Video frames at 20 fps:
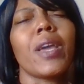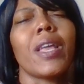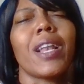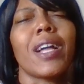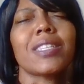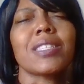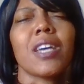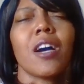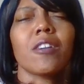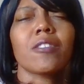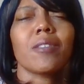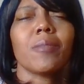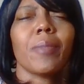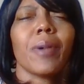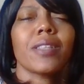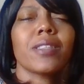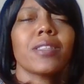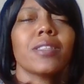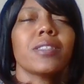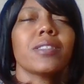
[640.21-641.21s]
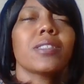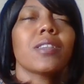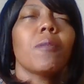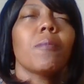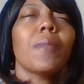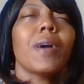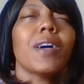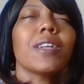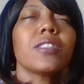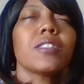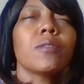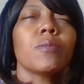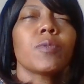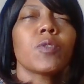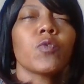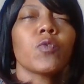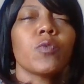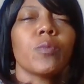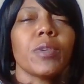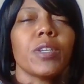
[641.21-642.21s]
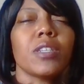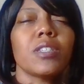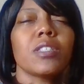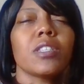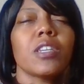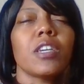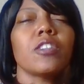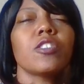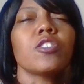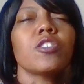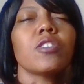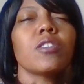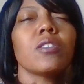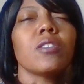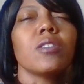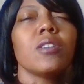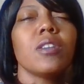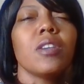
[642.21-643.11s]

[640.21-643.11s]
And I talked about this on my tips for meditation.